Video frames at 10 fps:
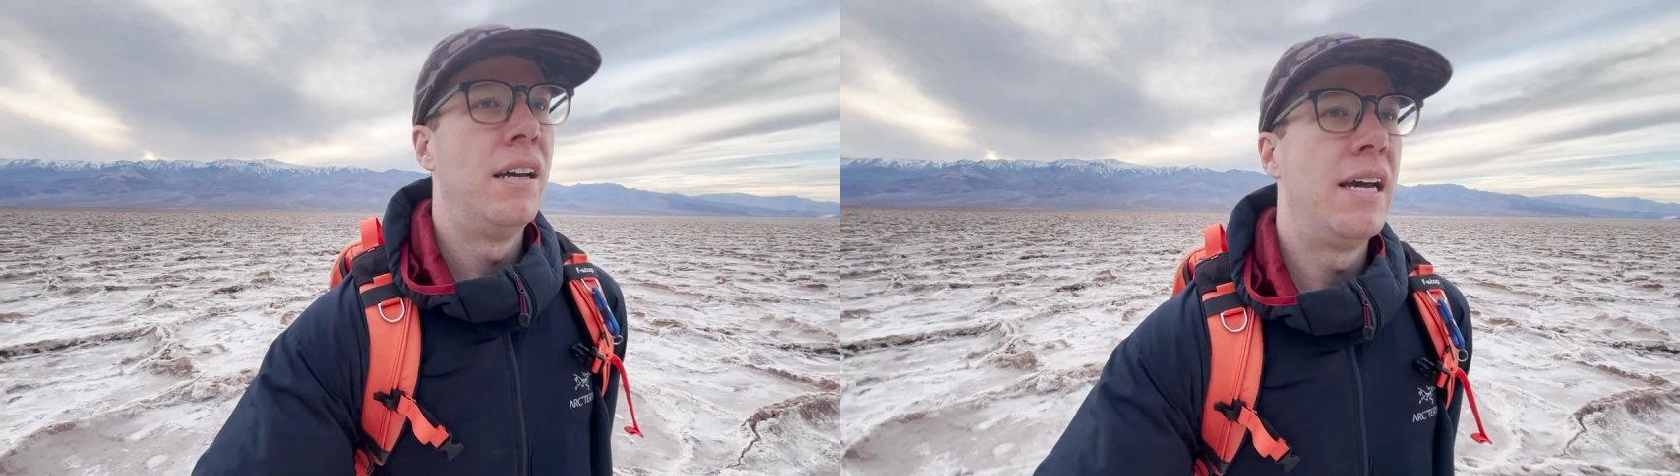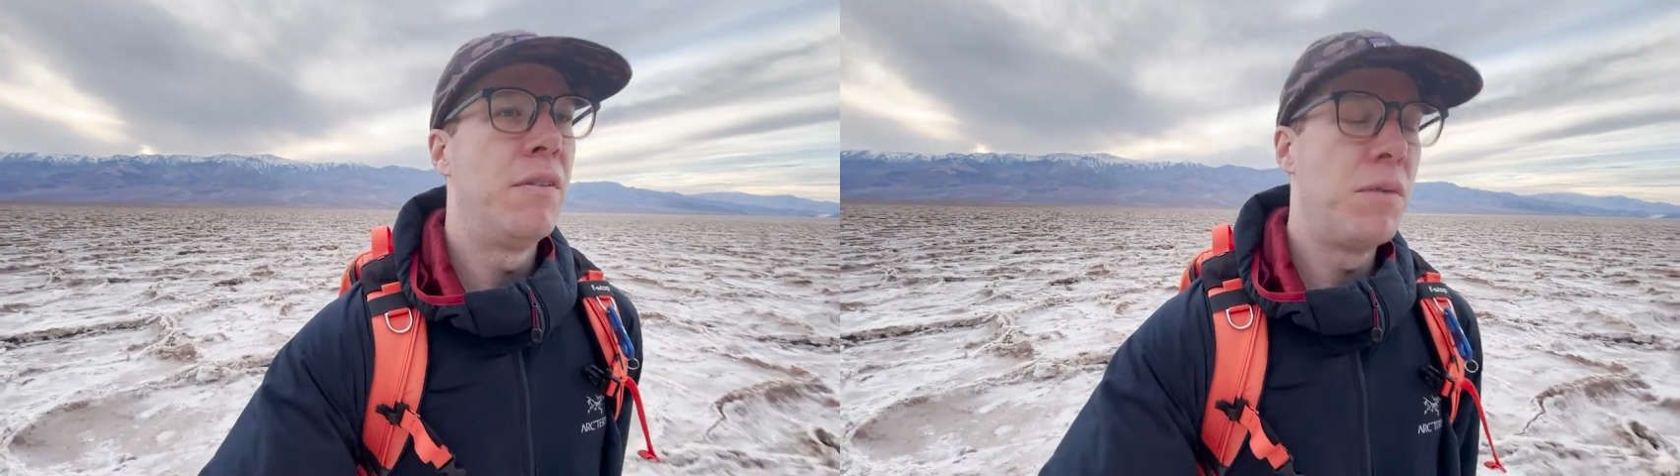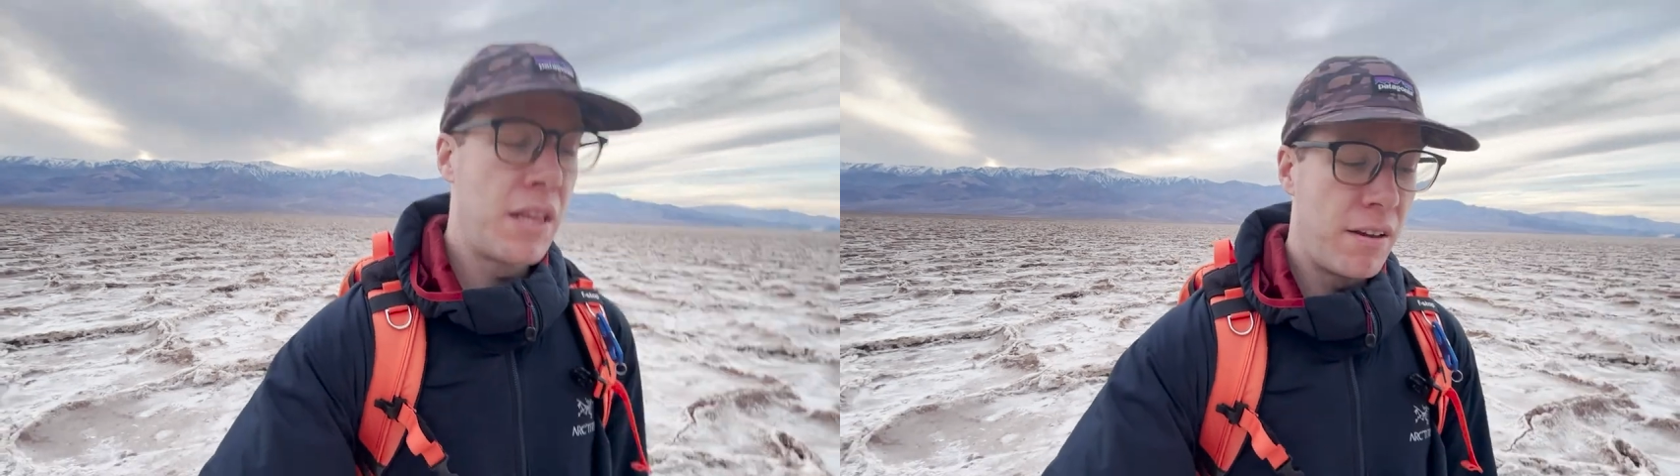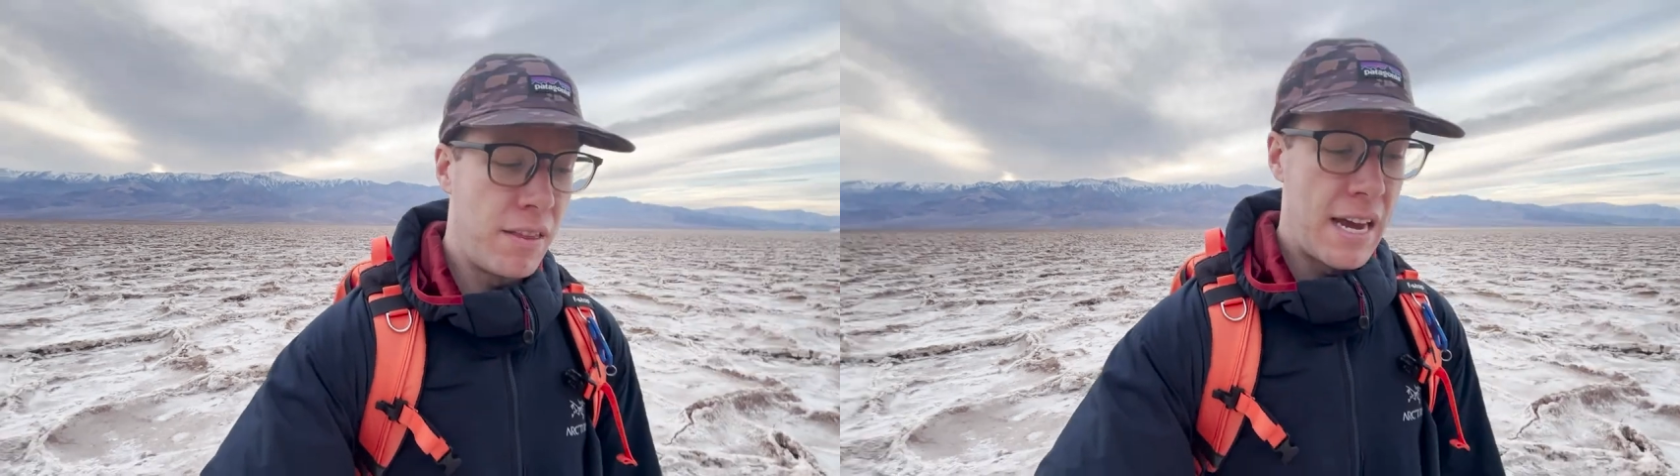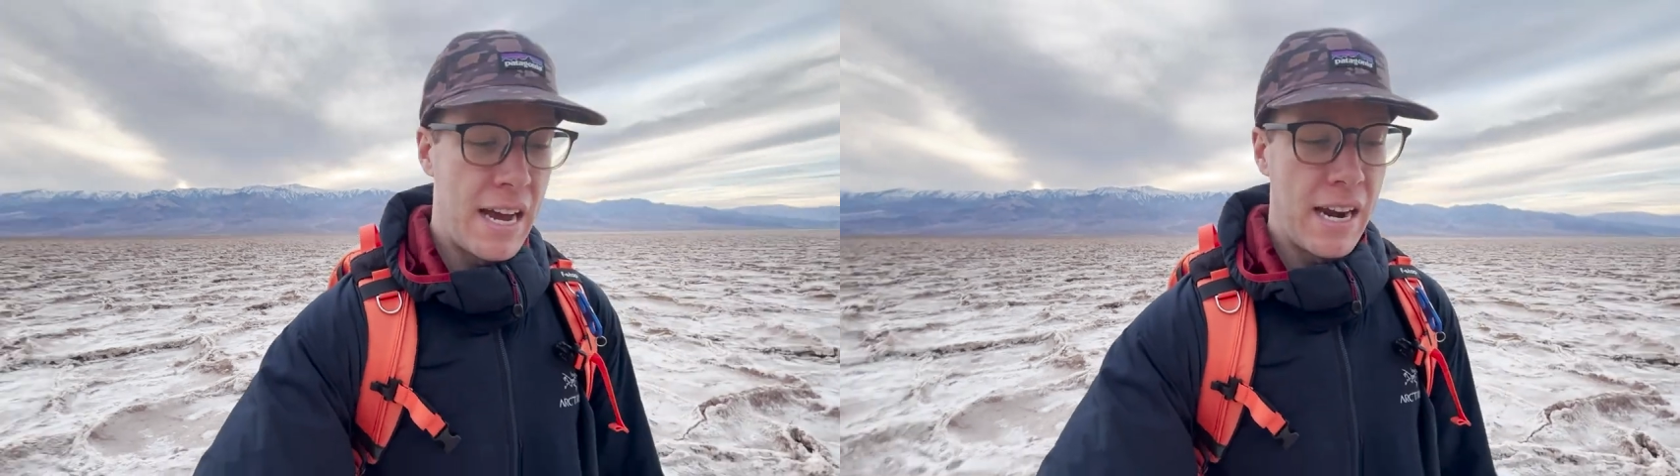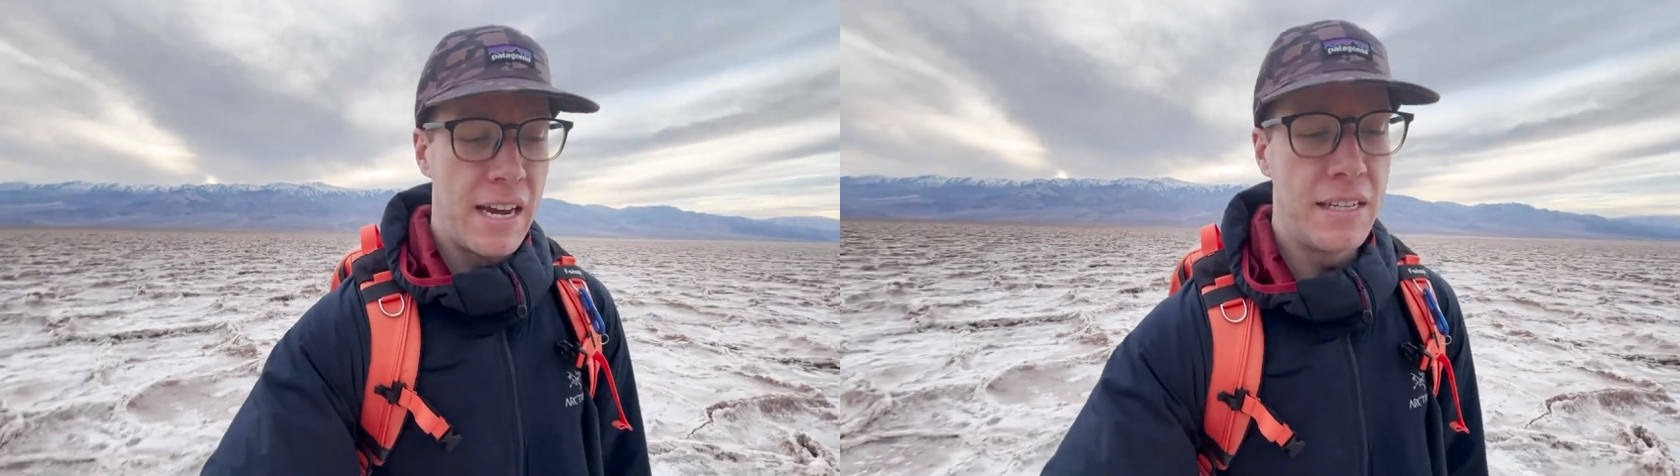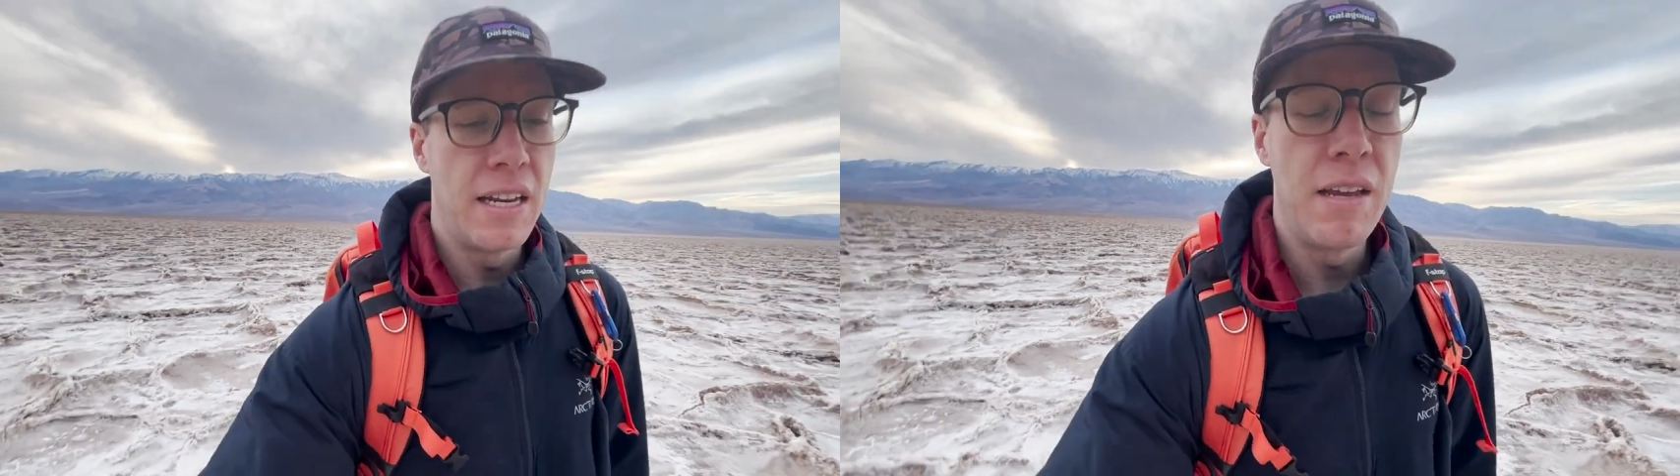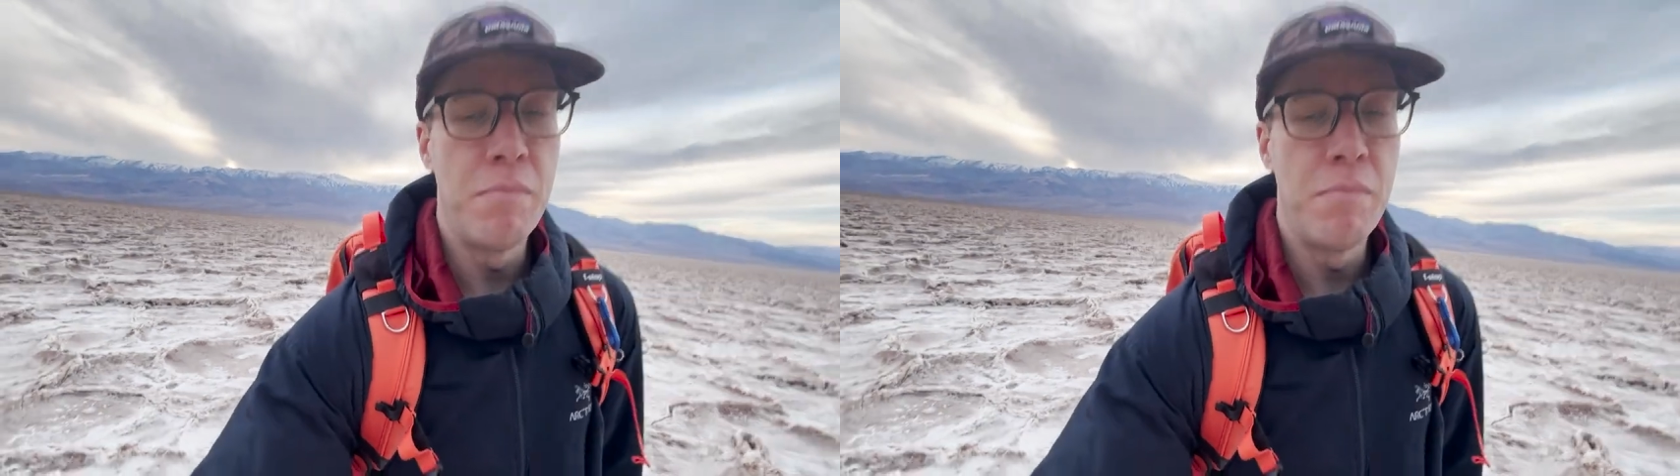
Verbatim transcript: and whether that has any